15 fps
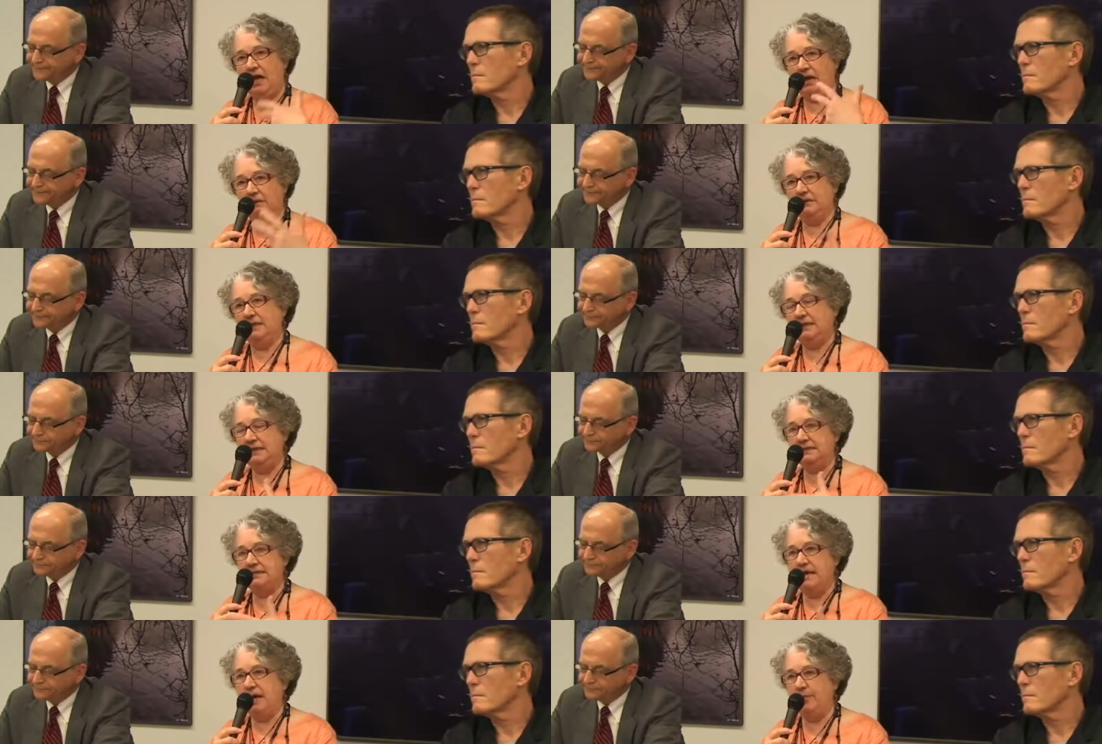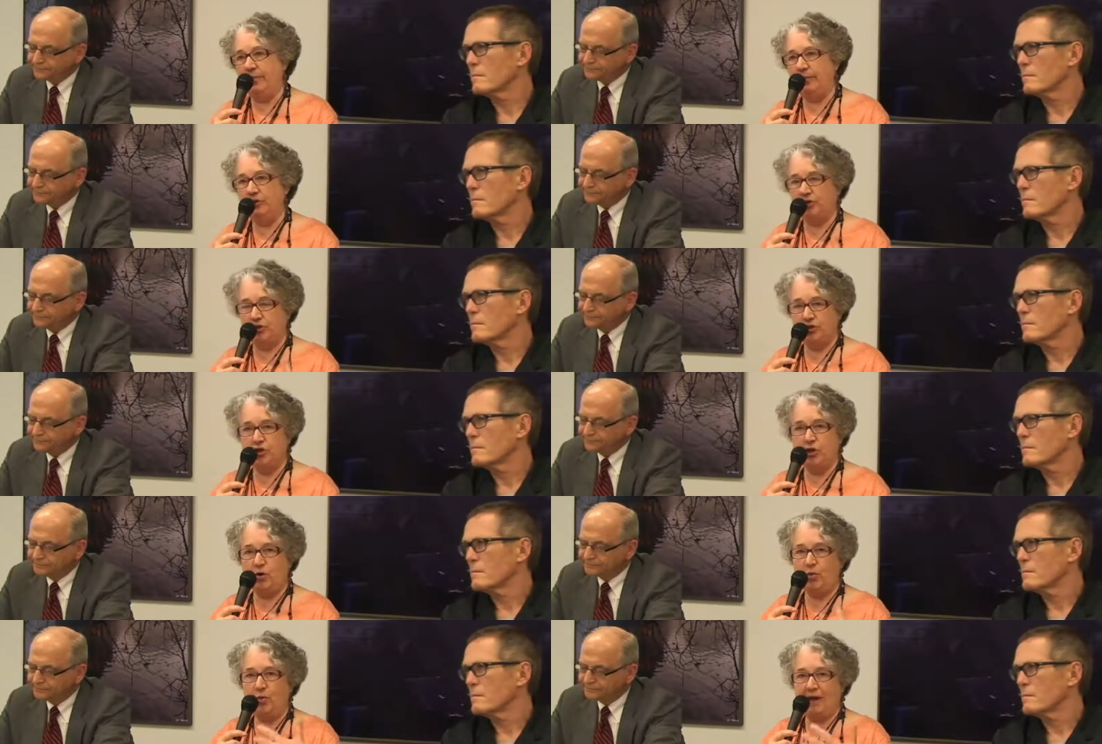Speaker 1: a, an example or
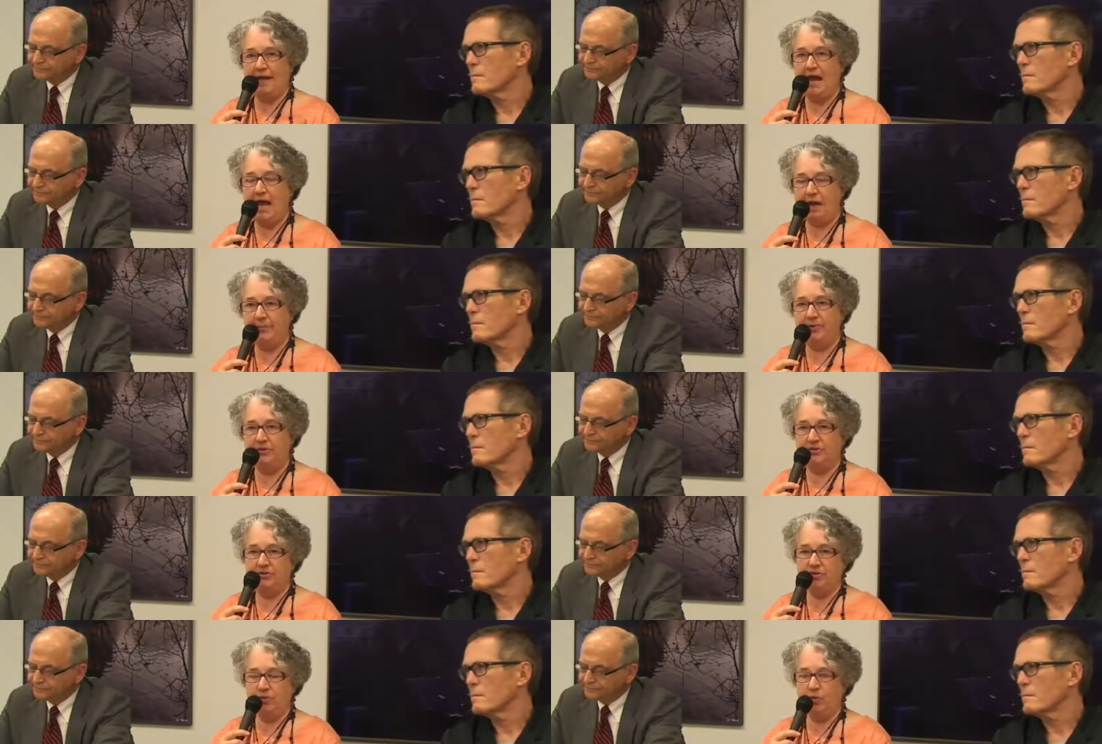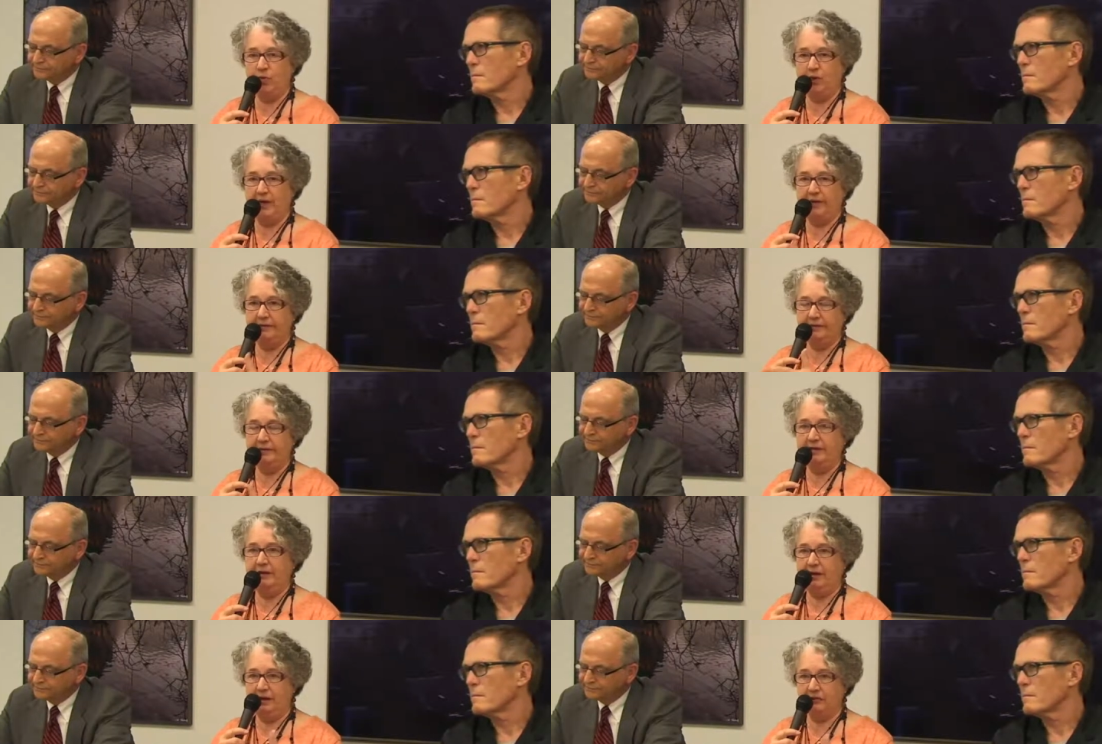show what happens
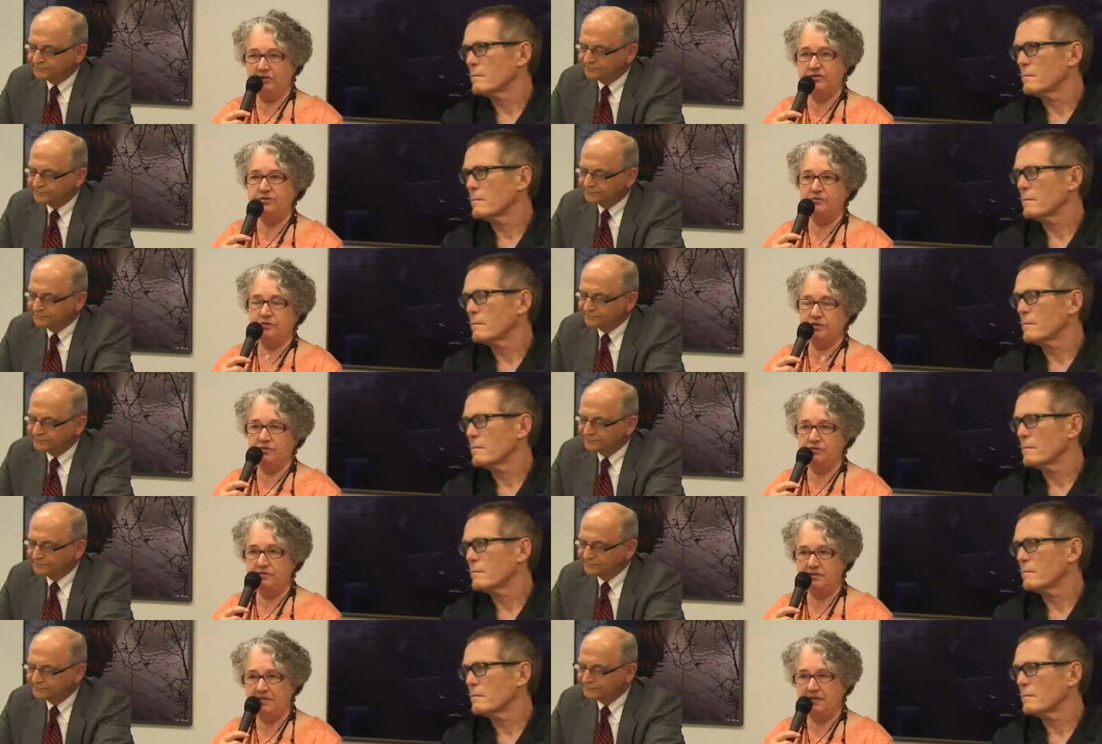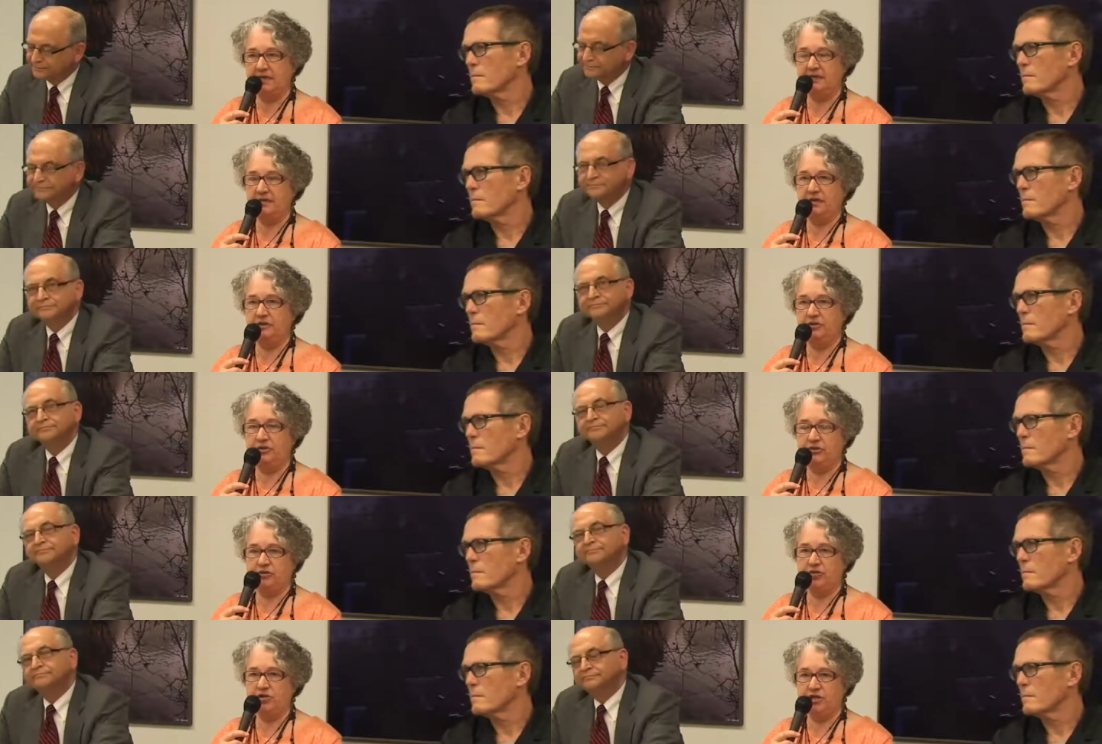when uh, to, to second and
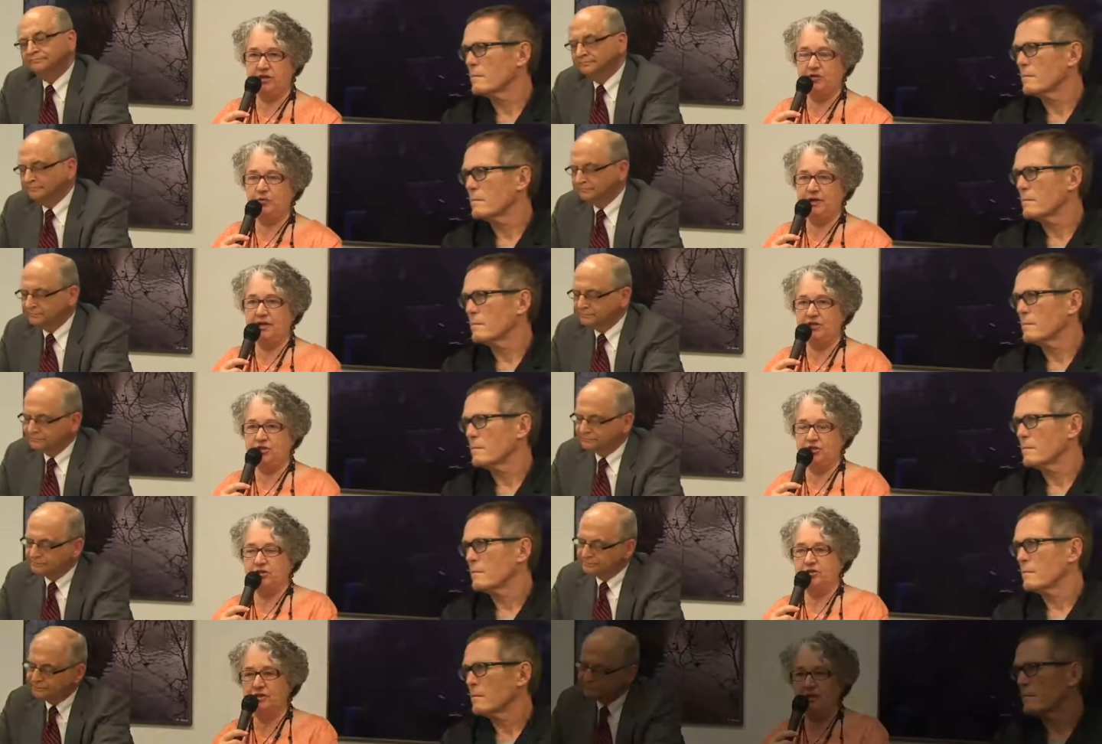third generation.